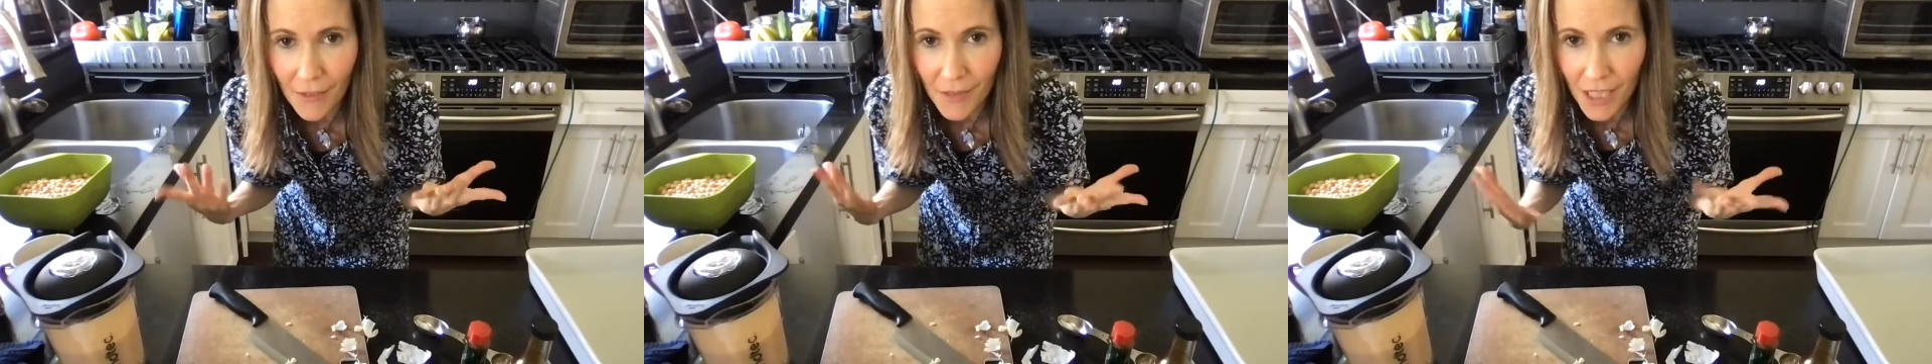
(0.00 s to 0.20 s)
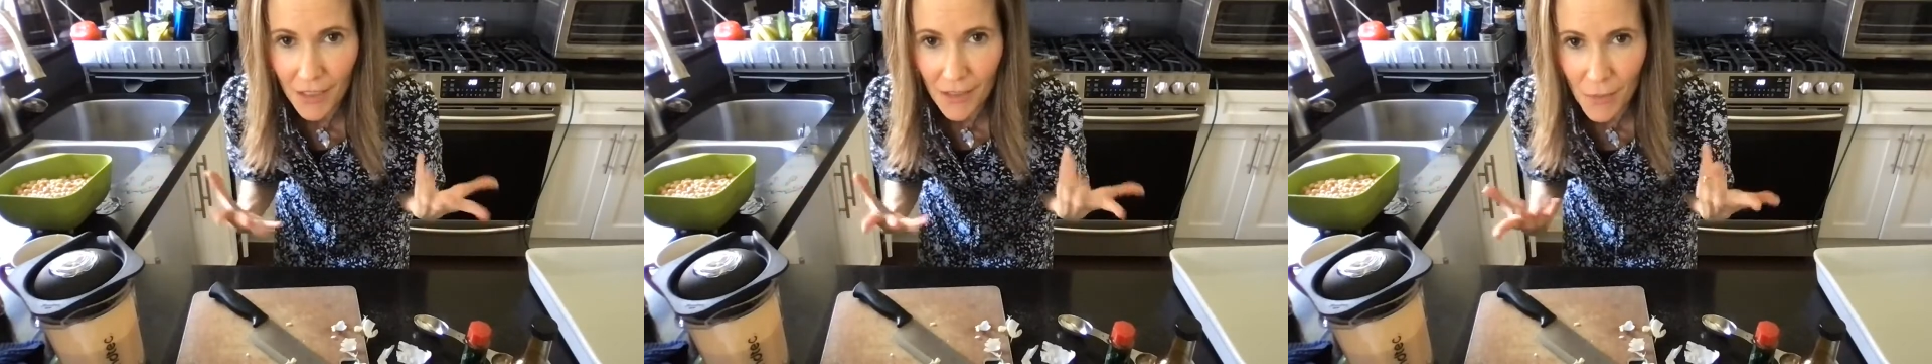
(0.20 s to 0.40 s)
I
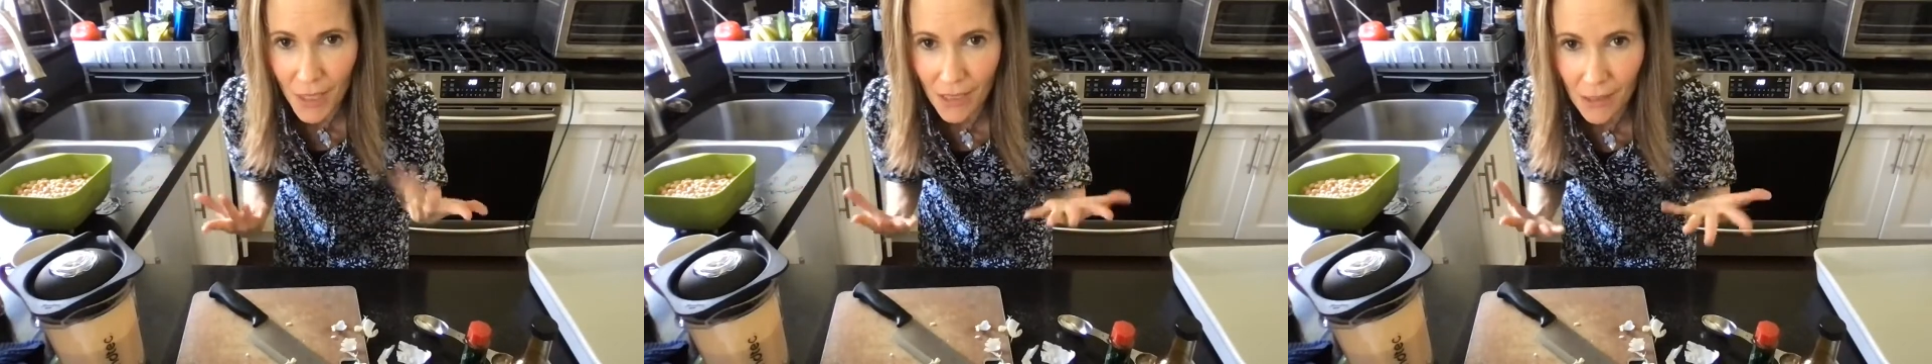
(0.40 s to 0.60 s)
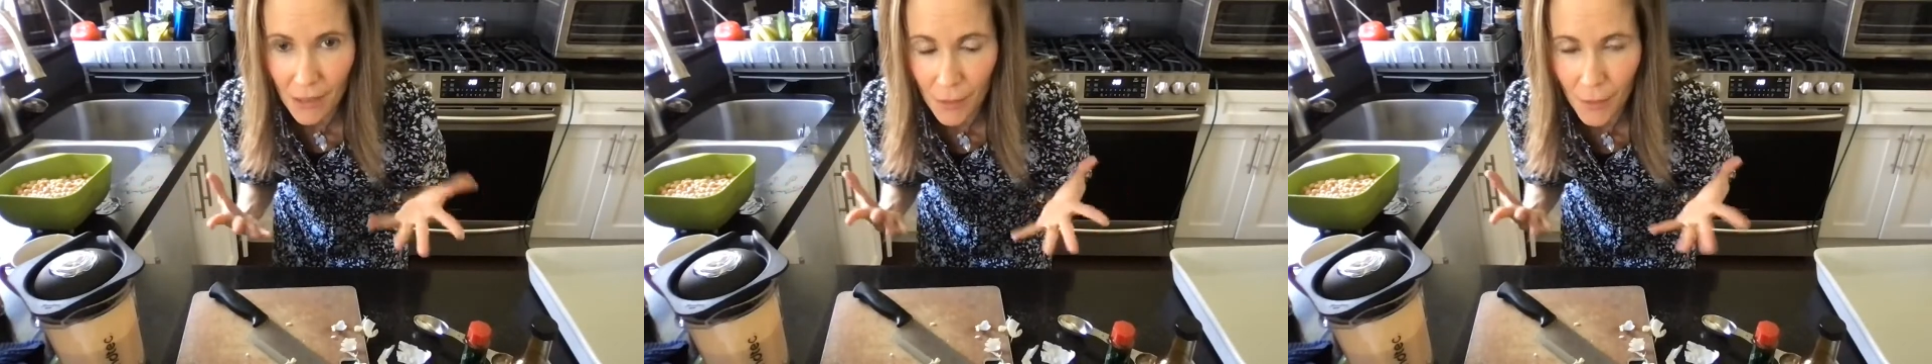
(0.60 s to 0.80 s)
will
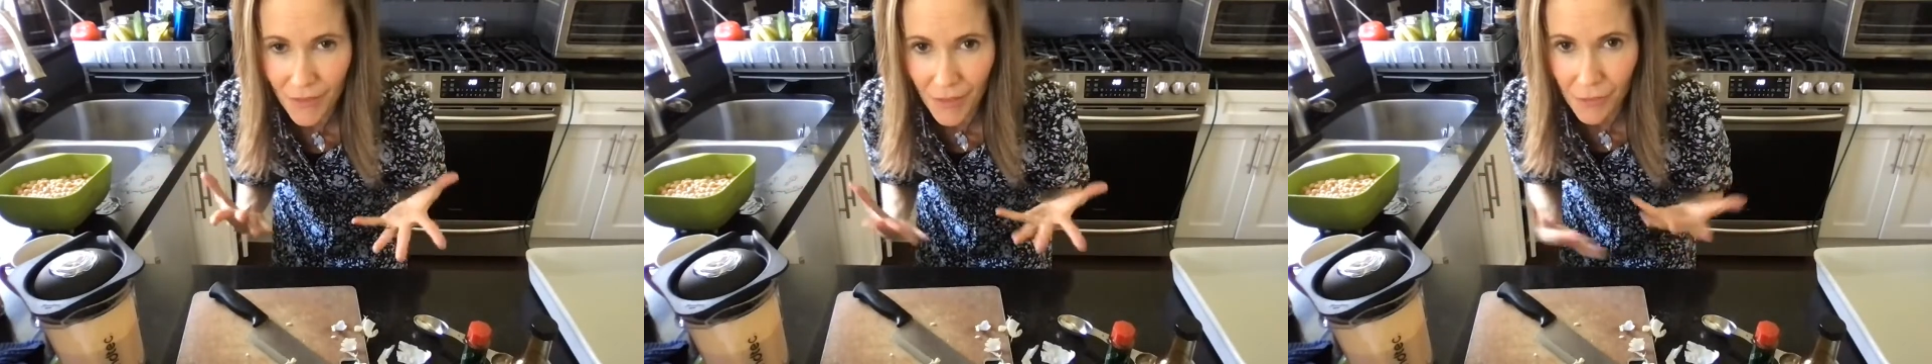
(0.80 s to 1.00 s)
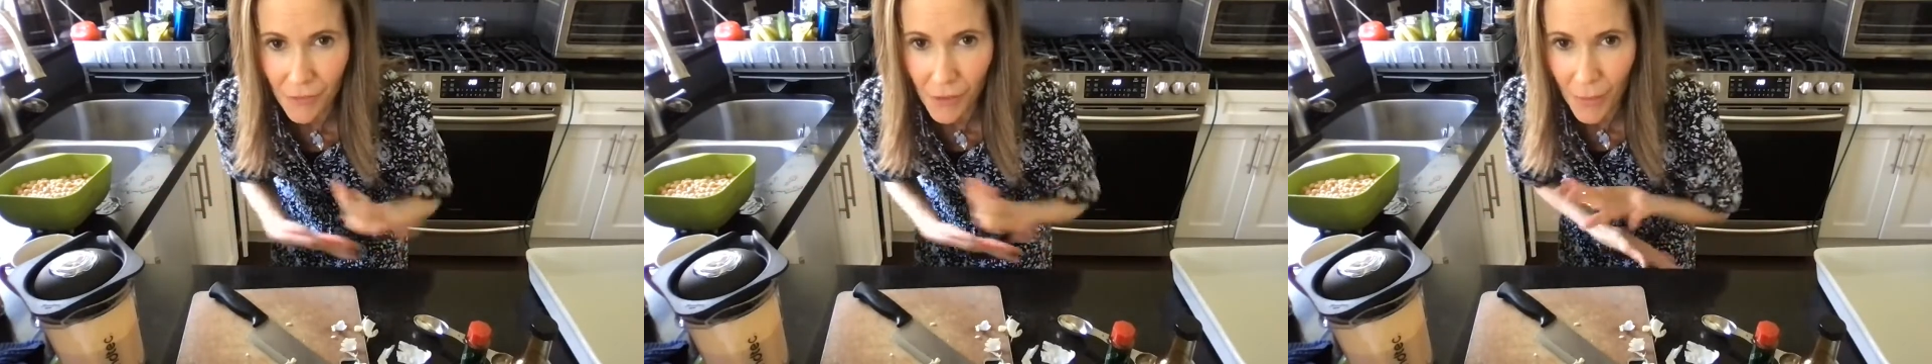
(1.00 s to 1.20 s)
try to get it
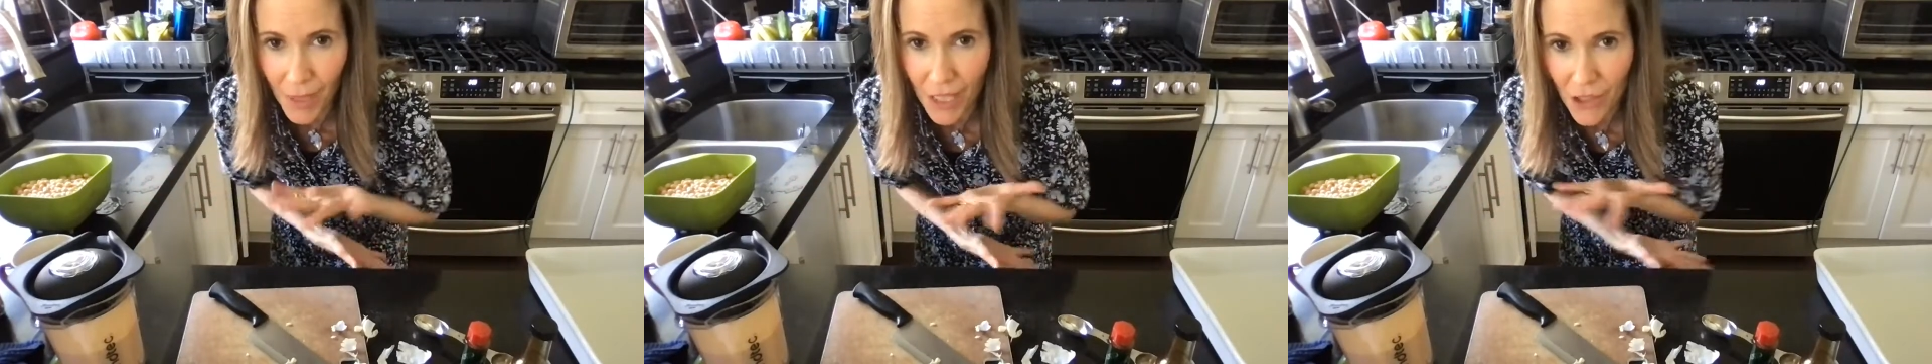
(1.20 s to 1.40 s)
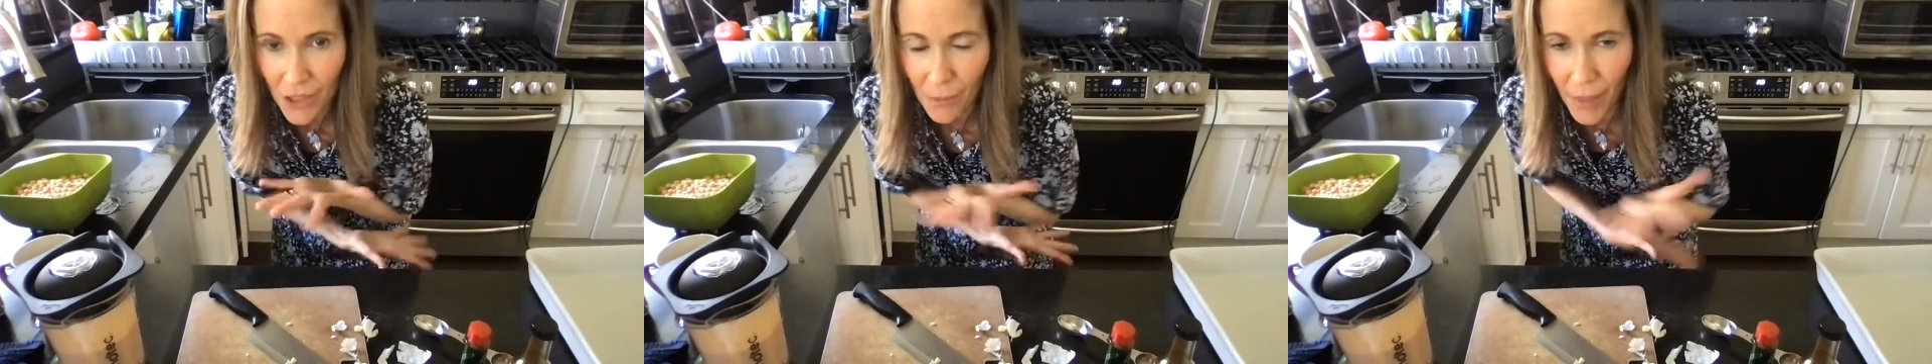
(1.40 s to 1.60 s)
posted
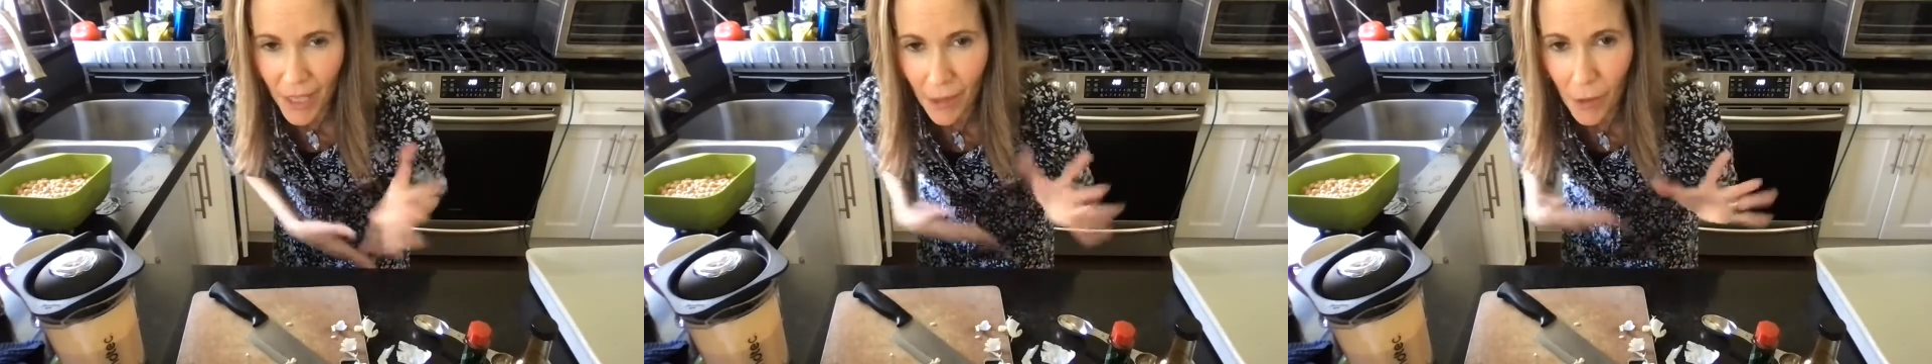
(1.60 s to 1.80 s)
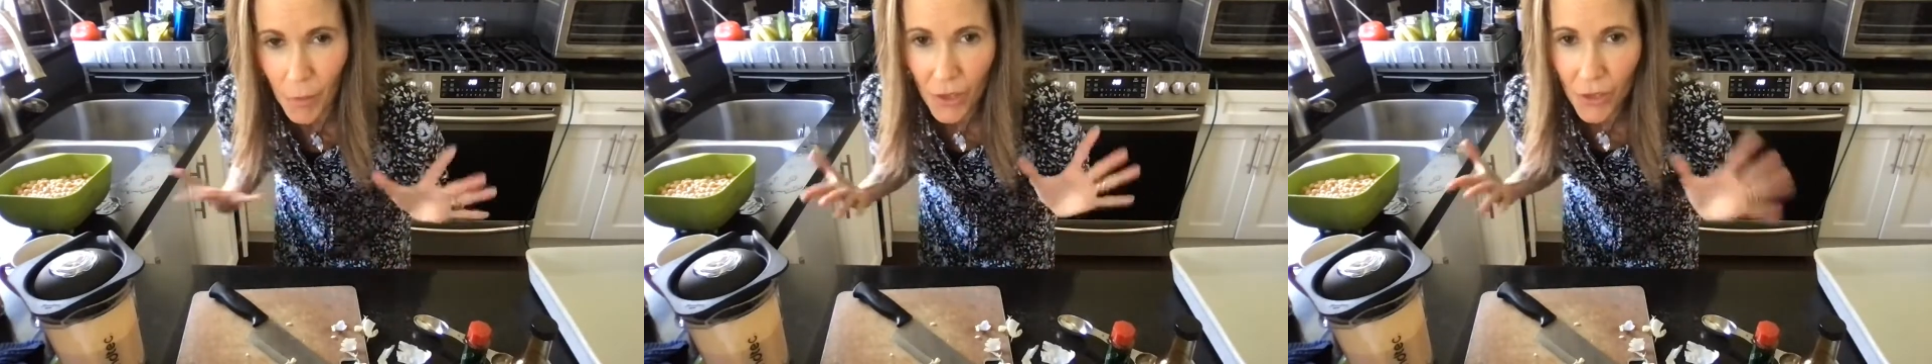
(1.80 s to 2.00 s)
the
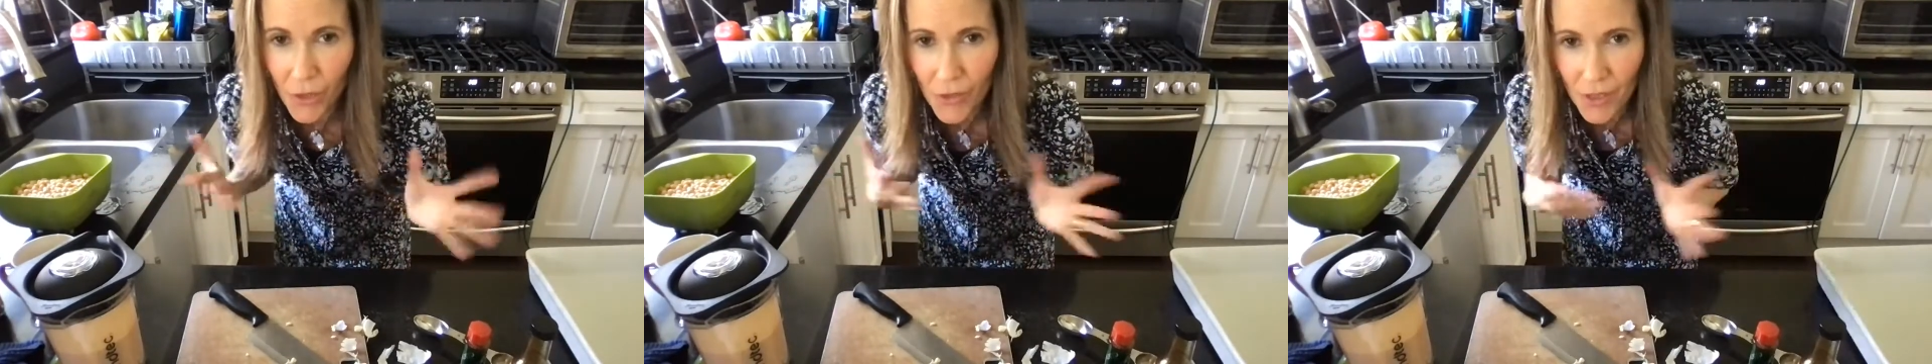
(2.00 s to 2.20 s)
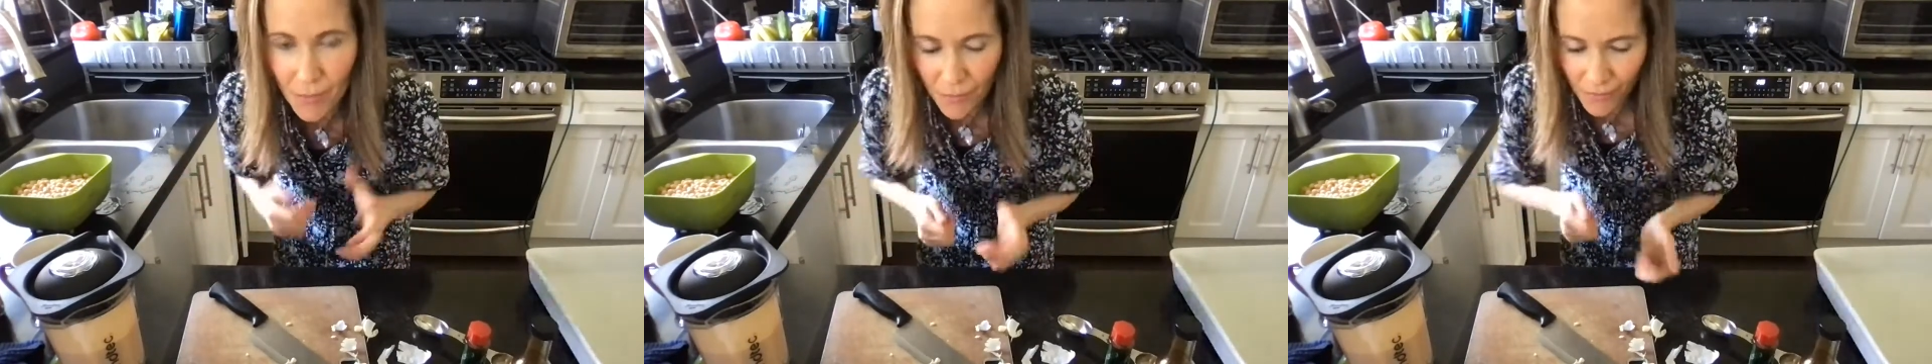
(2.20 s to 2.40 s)
weekend. I'll do my
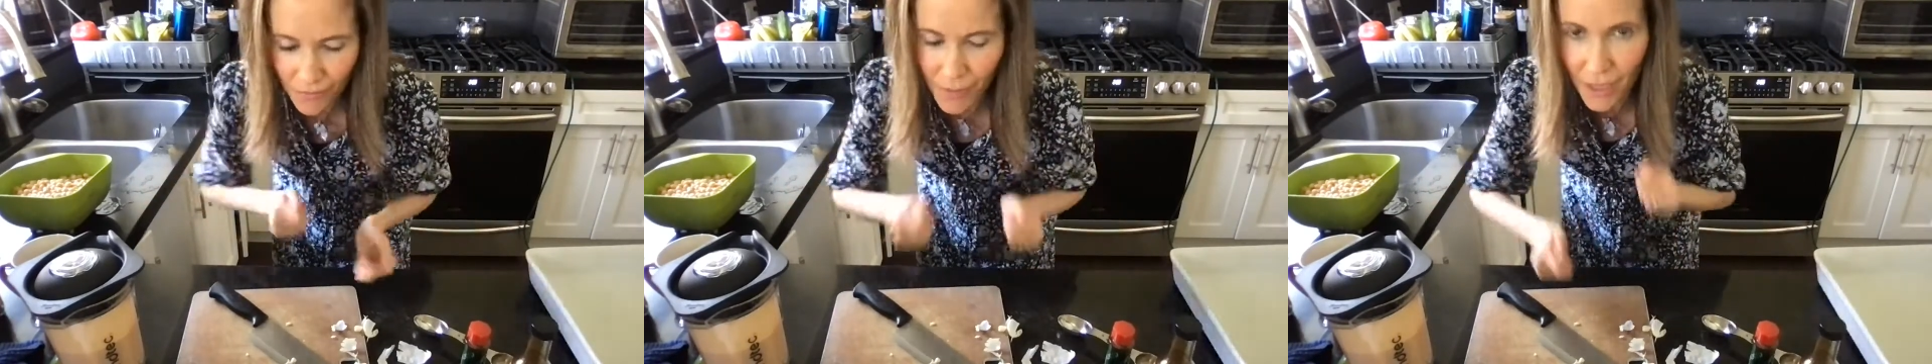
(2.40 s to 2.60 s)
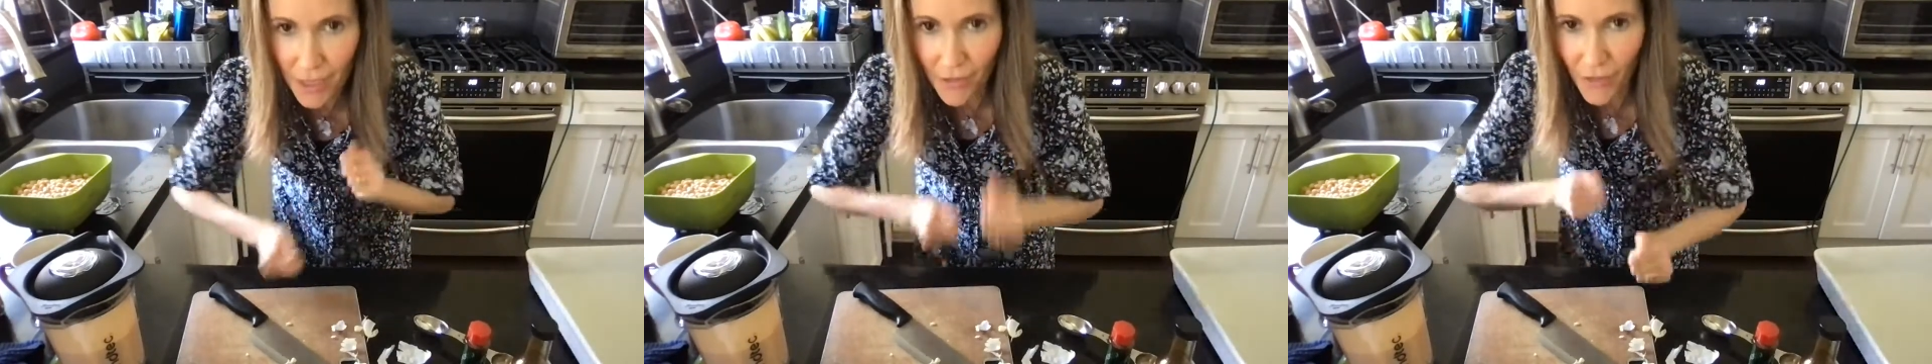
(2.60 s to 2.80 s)
best.